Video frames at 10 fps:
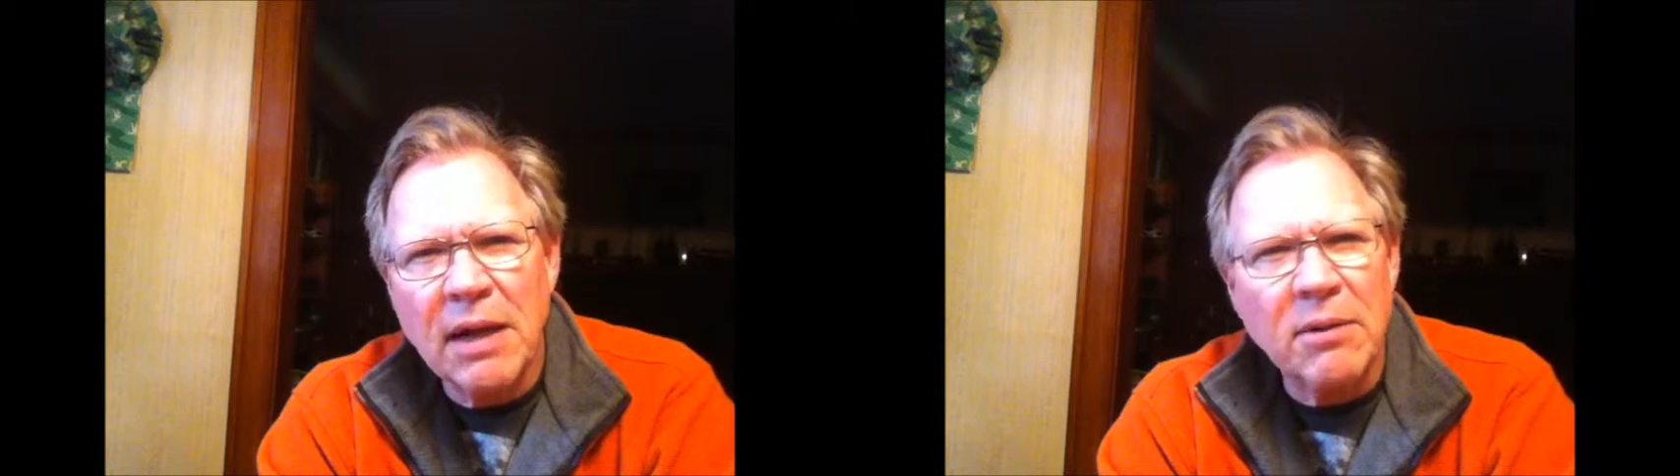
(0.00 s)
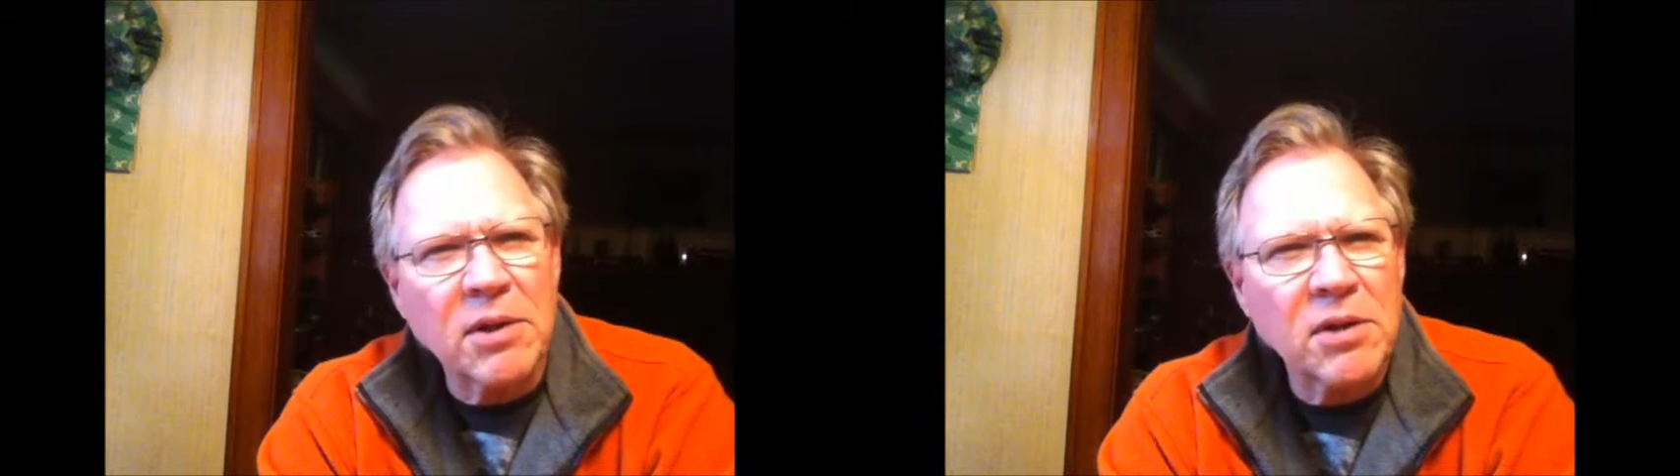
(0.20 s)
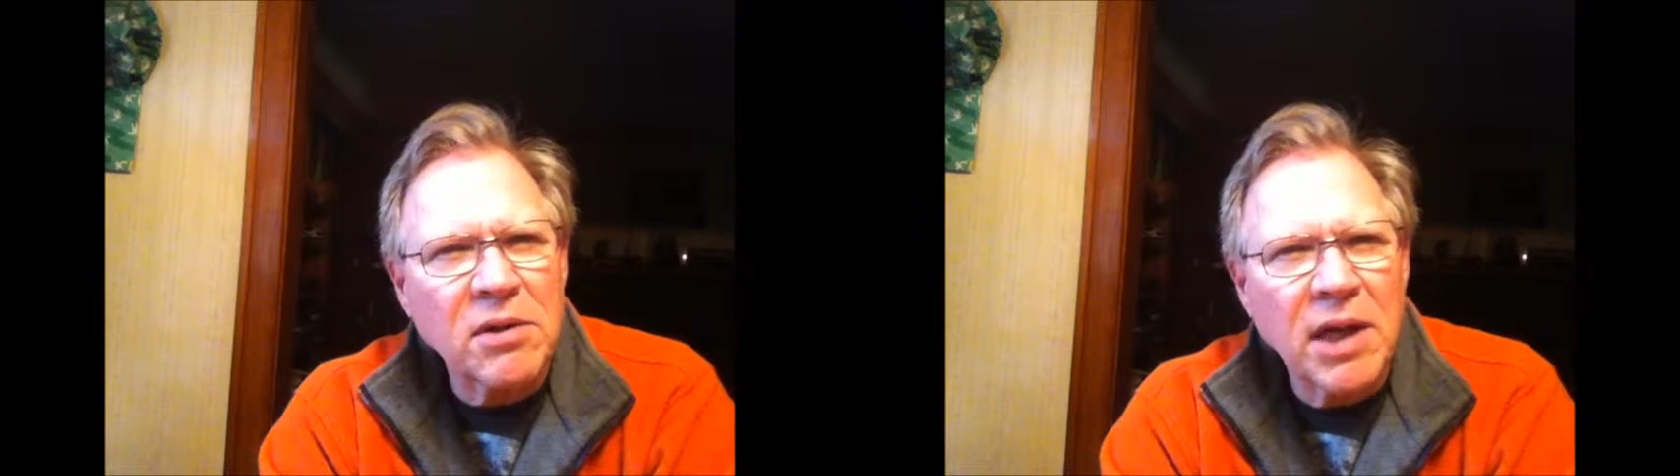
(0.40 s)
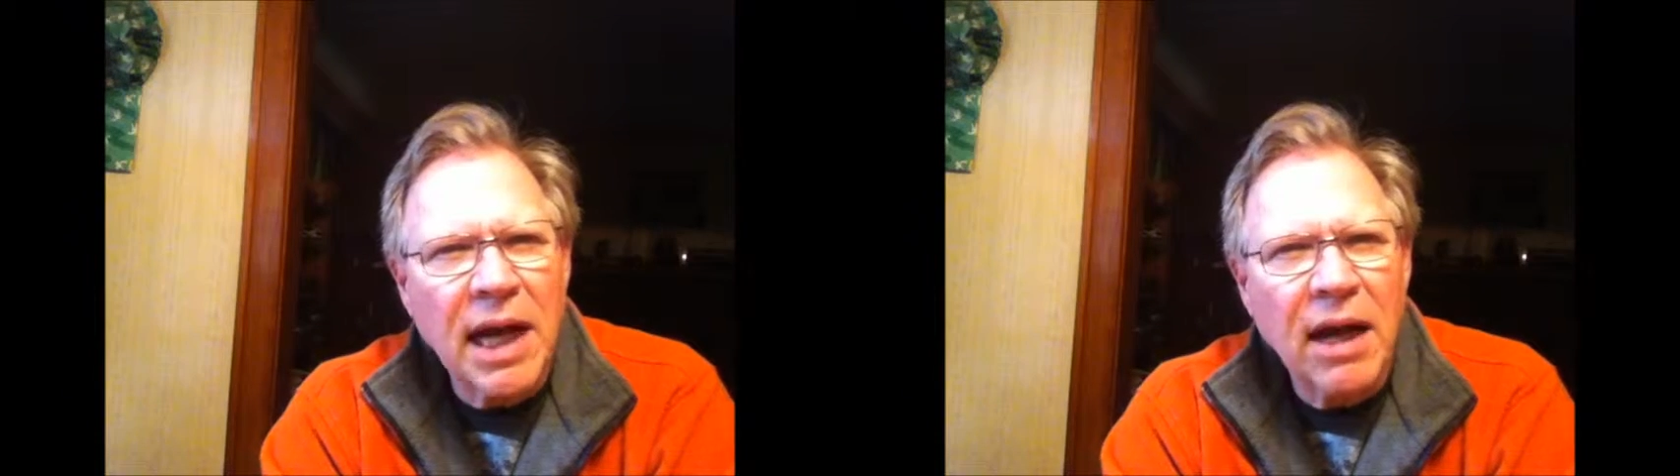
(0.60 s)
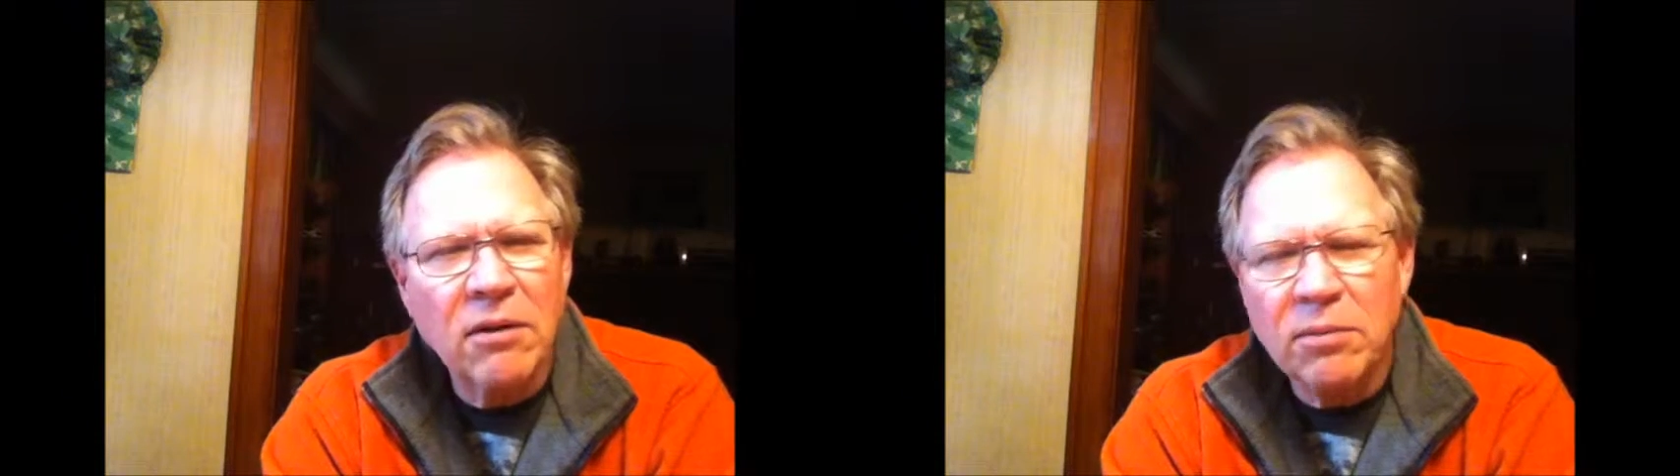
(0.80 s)
I was
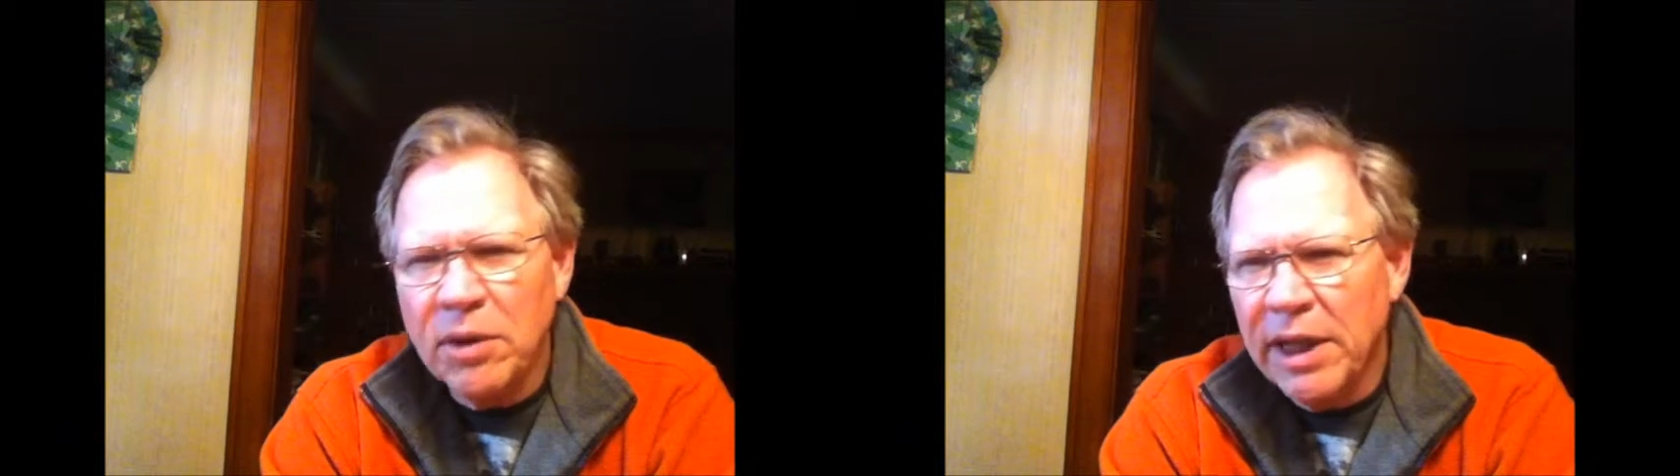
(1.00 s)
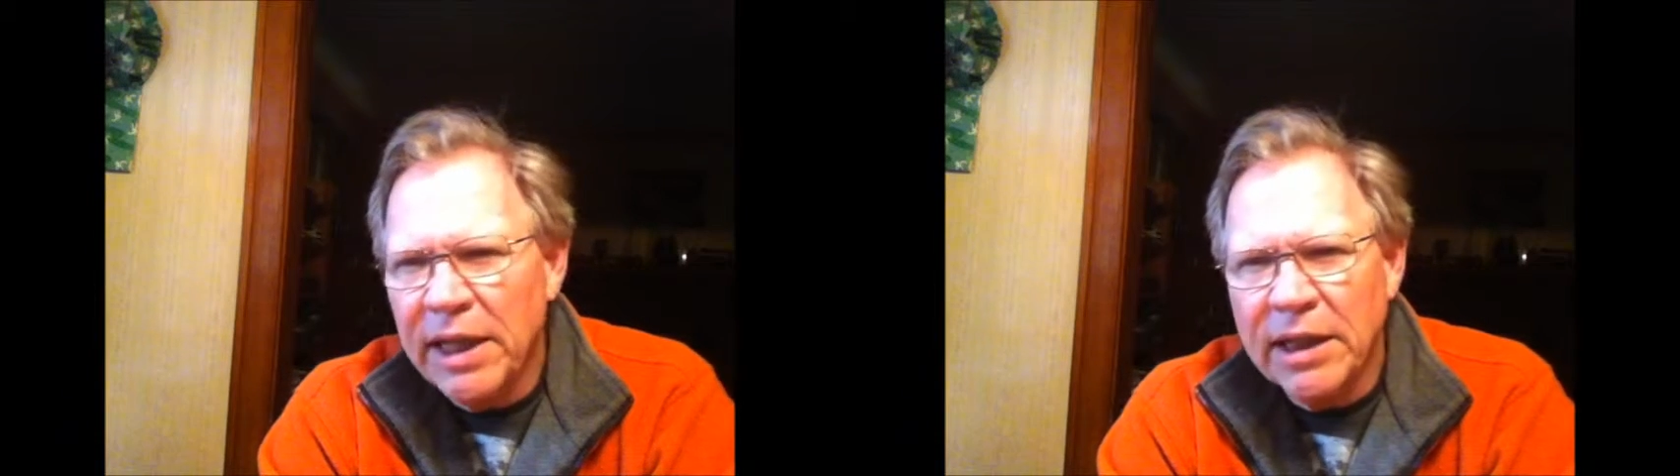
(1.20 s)
out playing